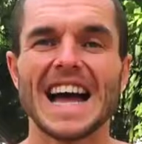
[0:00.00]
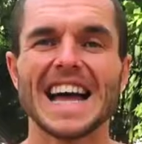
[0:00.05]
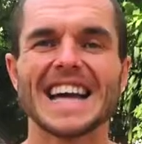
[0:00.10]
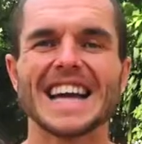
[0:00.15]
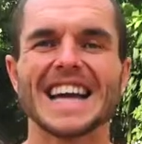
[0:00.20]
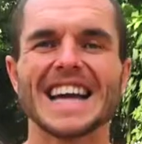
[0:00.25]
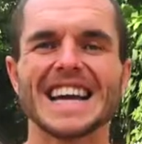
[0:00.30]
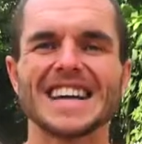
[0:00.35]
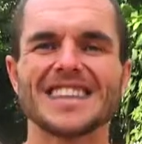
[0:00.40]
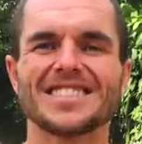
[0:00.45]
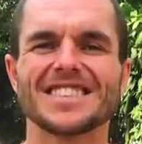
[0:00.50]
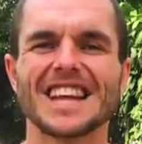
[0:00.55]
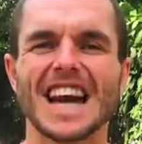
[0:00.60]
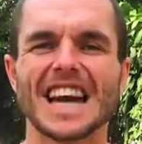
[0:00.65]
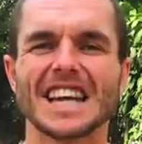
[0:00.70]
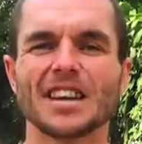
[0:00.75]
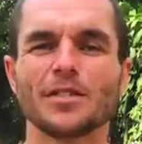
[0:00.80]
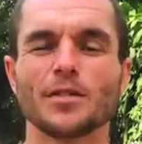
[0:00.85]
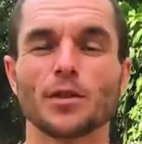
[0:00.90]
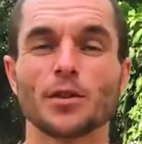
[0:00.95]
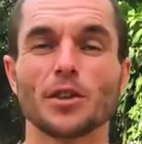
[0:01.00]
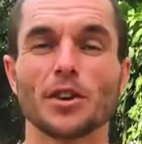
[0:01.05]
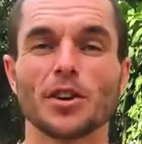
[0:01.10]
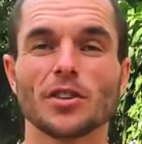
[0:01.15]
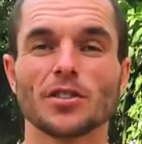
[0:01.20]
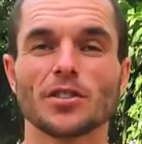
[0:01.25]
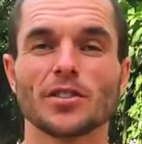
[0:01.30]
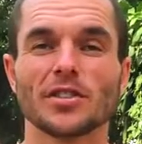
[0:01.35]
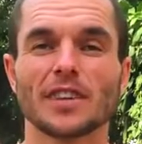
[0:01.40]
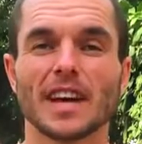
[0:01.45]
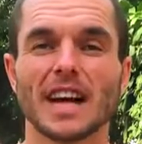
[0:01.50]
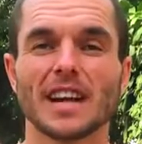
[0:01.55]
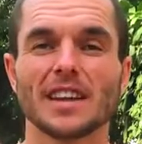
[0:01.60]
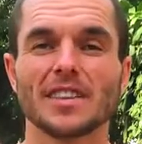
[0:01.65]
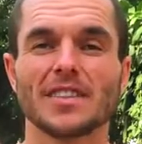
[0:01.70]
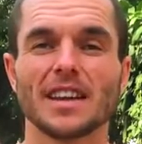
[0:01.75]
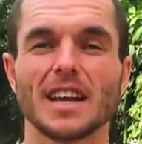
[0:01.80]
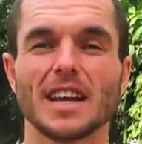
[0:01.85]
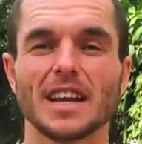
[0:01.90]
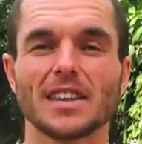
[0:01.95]
Hey, it's Danny from Conscious
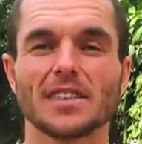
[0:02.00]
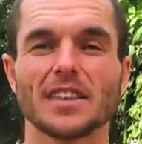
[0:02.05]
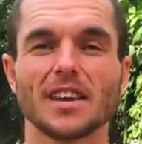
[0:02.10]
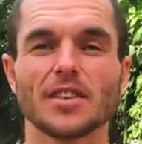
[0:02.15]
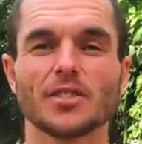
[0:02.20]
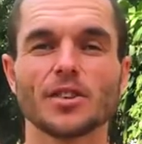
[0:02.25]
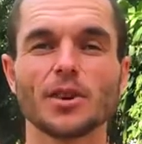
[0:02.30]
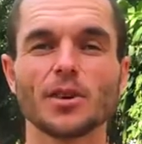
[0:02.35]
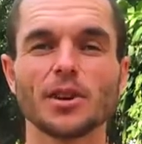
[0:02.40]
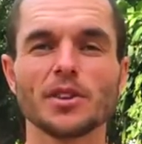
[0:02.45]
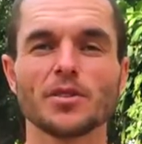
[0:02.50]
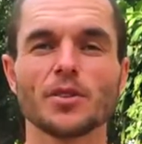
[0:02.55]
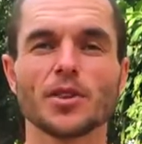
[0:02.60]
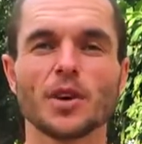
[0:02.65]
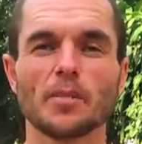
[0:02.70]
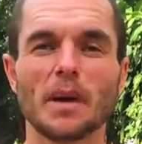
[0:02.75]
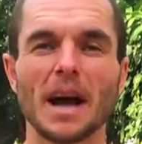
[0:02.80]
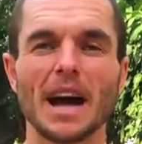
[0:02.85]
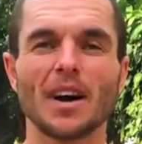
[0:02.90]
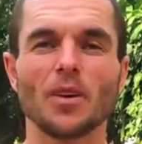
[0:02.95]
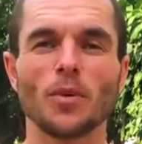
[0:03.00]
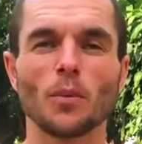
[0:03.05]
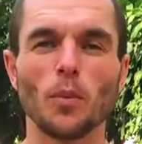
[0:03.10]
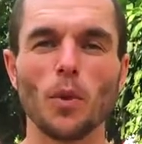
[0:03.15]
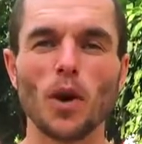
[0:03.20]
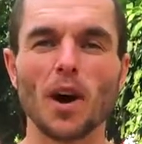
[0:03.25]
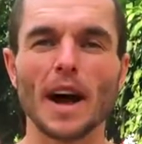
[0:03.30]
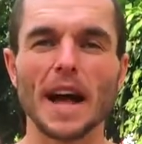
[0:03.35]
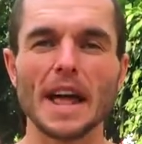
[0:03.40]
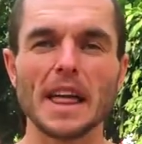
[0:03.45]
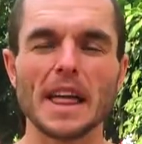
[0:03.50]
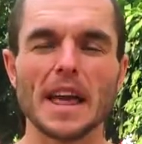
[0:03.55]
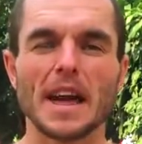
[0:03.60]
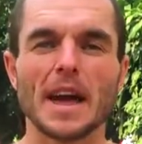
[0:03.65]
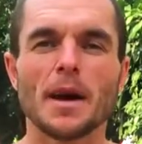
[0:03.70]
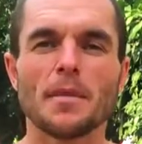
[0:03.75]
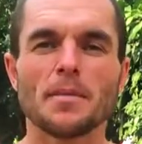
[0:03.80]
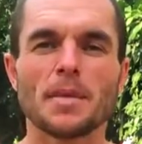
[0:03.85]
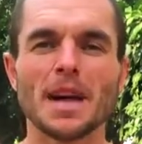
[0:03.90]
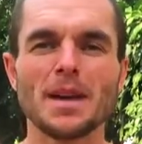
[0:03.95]
Calisthenics here. So I want to talk about why
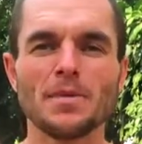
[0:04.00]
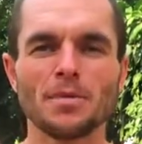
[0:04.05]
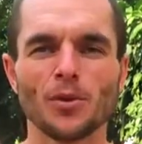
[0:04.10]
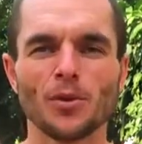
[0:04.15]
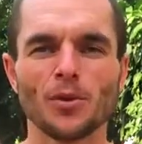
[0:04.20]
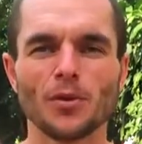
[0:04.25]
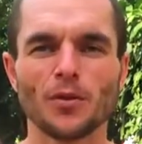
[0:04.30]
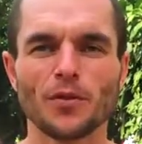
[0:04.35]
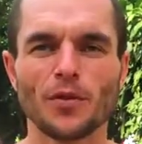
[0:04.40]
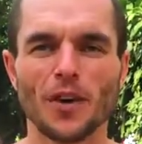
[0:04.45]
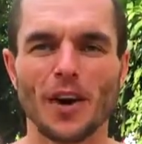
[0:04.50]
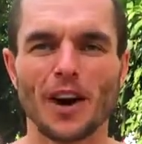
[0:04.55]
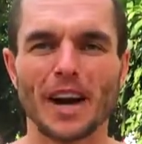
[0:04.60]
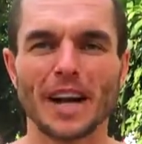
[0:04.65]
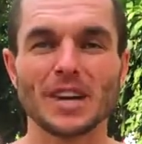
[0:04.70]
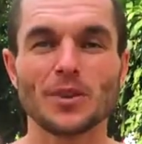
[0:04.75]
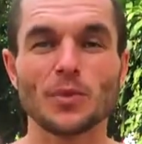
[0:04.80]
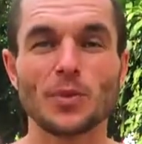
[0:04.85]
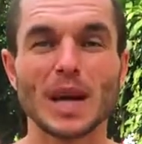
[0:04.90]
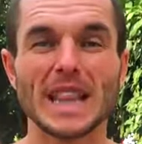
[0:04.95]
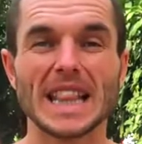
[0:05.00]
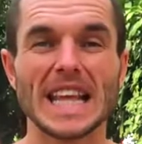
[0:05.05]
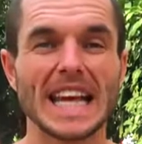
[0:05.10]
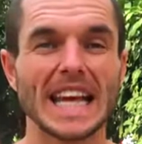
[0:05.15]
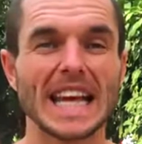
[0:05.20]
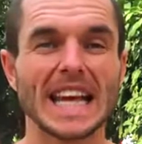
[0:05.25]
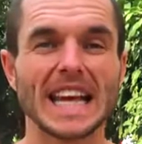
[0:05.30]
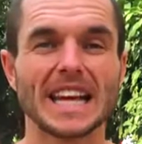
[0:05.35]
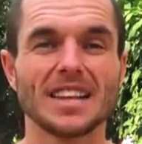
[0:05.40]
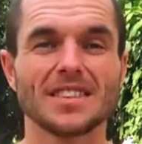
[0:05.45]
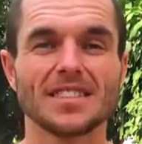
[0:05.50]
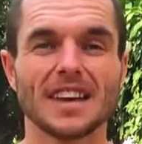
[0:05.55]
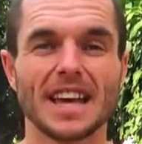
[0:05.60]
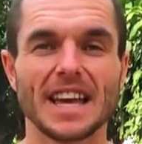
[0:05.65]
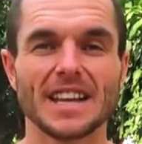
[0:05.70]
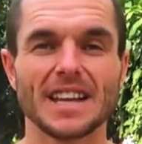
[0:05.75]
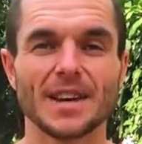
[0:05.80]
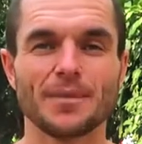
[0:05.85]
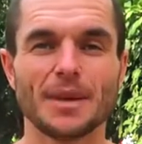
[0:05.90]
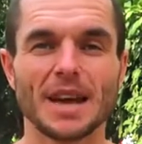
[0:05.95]
people find when they get into
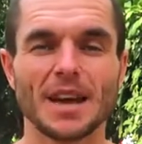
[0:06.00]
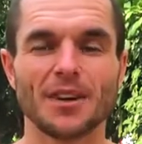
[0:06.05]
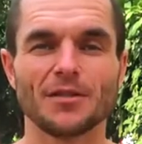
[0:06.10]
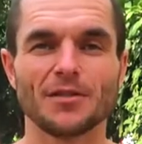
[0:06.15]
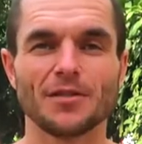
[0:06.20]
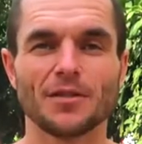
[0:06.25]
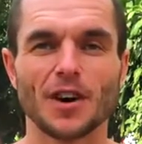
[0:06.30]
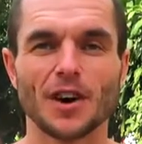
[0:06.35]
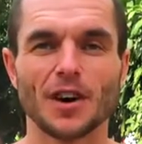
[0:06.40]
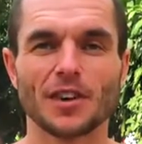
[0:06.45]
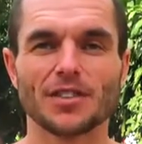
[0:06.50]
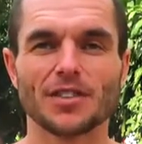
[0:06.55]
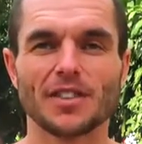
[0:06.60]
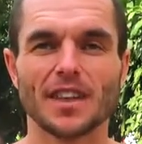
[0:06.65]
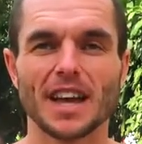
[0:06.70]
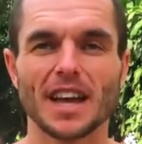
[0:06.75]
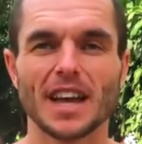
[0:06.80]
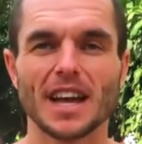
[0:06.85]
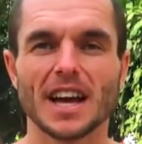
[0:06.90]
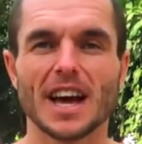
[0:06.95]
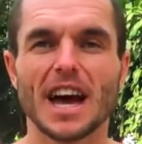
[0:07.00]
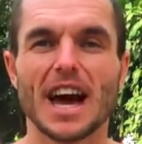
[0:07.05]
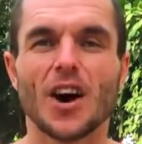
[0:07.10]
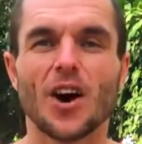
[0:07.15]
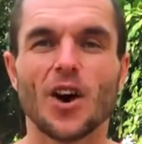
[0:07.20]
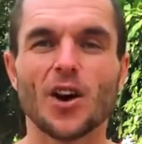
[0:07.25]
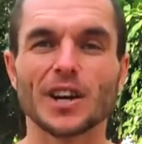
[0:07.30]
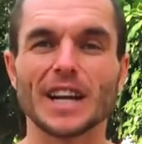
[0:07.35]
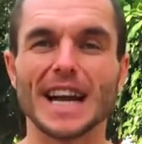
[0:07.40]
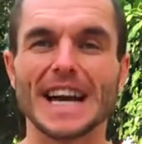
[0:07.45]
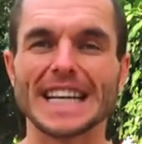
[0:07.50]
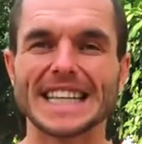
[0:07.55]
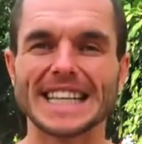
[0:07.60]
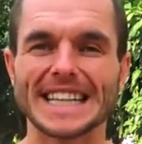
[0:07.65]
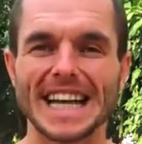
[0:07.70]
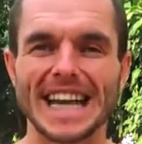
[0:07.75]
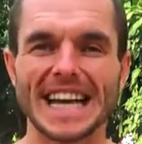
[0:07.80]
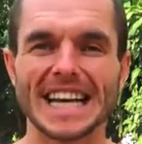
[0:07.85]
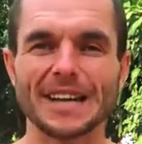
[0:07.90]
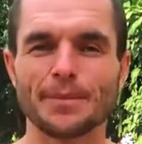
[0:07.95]
intermittent fasting on a
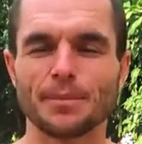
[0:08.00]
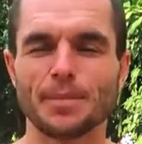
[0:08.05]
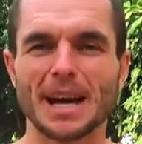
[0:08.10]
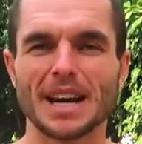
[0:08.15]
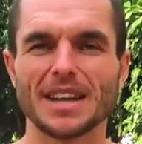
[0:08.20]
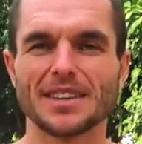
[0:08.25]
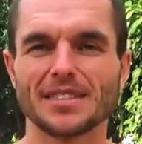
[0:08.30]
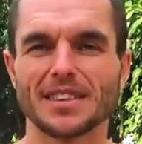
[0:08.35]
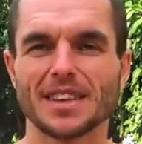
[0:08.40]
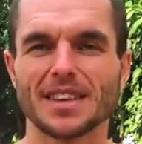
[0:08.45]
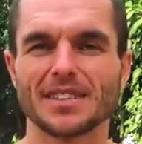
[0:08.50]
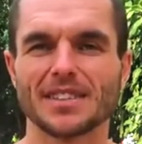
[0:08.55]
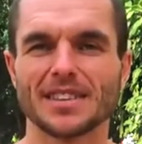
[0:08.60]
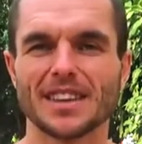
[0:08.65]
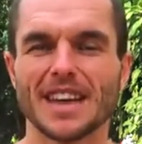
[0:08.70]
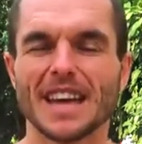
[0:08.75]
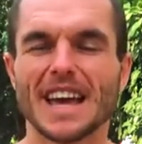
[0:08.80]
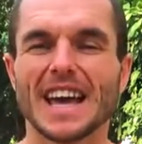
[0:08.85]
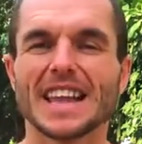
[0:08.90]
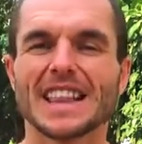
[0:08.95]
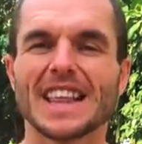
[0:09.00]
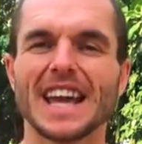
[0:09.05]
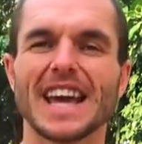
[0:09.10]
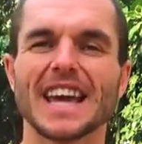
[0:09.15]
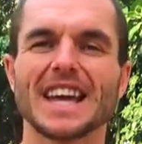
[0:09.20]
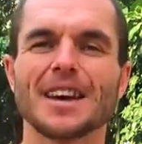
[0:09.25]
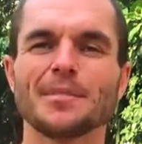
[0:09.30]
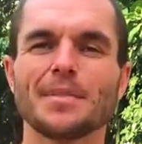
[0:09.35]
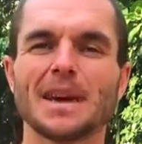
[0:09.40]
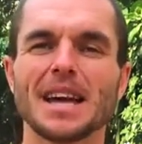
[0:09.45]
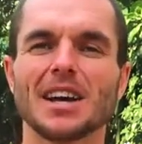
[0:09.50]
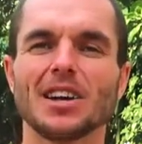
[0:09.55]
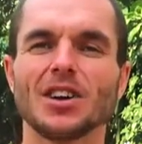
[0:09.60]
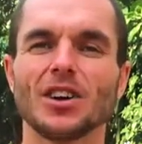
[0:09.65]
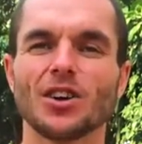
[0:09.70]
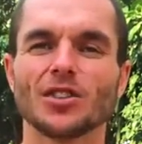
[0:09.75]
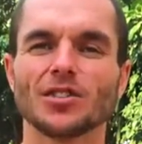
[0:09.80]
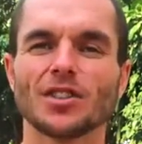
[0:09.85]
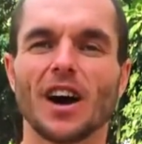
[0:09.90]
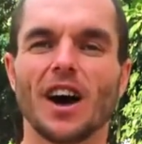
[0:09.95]
daily basis that it can be a
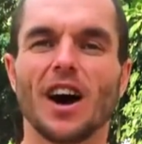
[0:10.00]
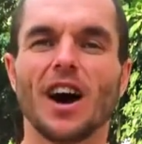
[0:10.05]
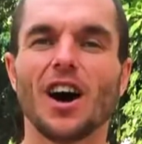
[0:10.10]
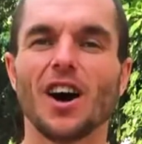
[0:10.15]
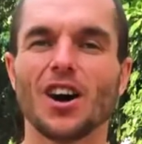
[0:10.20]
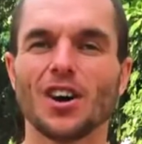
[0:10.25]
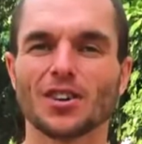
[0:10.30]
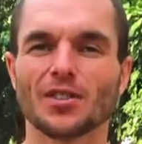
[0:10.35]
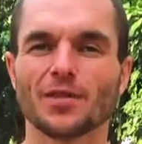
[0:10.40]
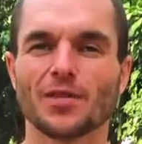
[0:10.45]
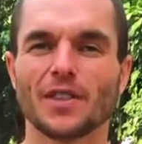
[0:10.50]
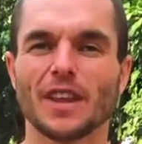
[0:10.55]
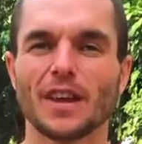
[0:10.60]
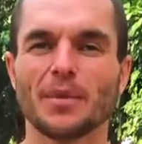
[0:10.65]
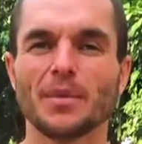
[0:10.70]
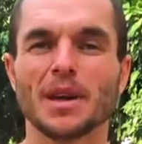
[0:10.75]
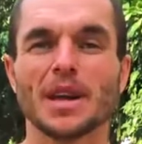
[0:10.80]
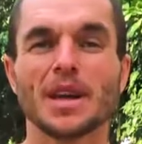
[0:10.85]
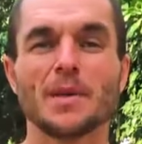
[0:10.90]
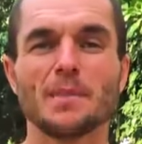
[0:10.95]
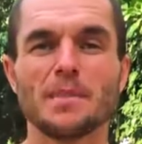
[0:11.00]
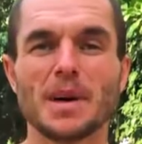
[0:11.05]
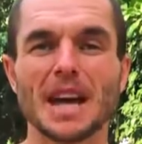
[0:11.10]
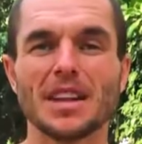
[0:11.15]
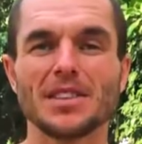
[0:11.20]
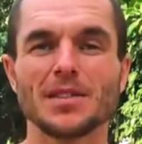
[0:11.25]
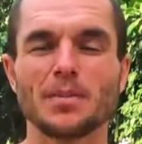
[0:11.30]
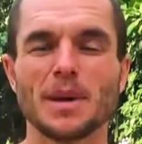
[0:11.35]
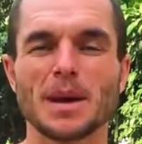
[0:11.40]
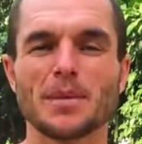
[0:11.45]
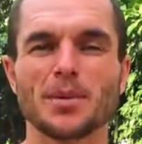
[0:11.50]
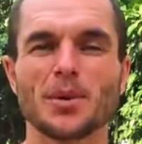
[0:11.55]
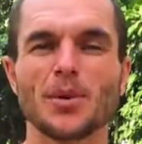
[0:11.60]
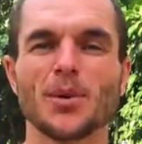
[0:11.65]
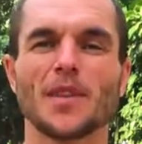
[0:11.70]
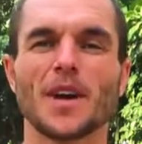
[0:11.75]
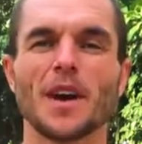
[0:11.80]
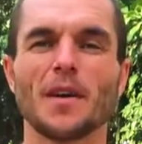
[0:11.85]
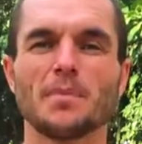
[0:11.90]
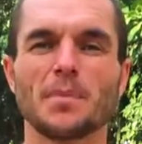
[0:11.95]
lot harder for them compared to
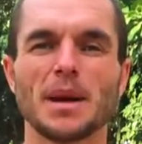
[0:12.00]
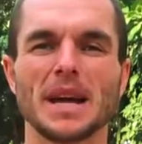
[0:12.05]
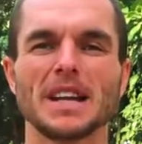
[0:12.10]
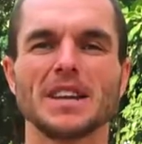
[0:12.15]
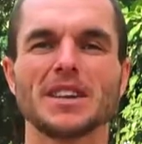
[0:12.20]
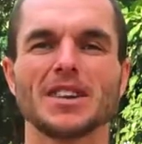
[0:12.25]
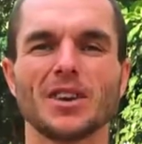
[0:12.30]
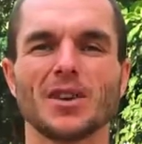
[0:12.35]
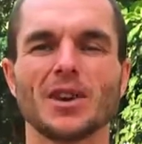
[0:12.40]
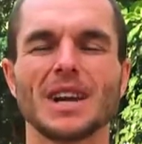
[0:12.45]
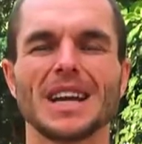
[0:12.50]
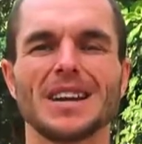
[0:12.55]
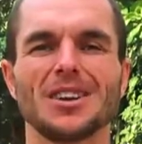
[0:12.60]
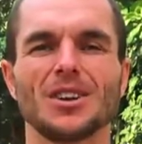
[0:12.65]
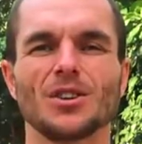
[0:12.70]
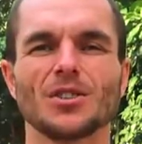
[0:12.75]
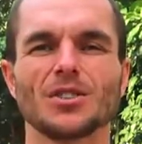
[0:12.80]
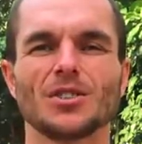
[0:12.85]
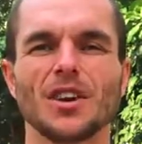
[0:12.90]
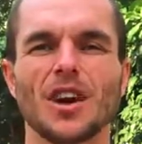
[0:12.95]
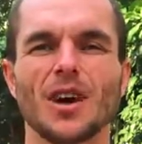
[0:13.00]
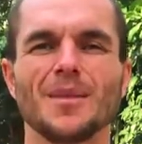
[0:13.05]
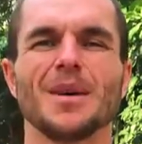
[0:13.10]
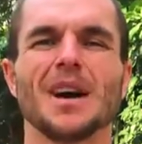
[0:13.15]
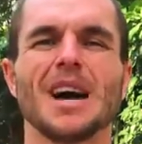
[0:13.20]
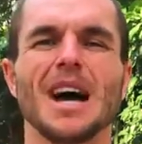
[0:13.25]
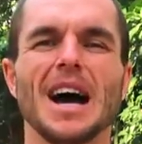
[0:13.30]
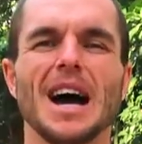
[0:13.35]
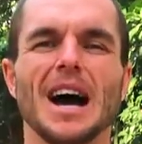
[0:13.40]
people that have been doing it long term.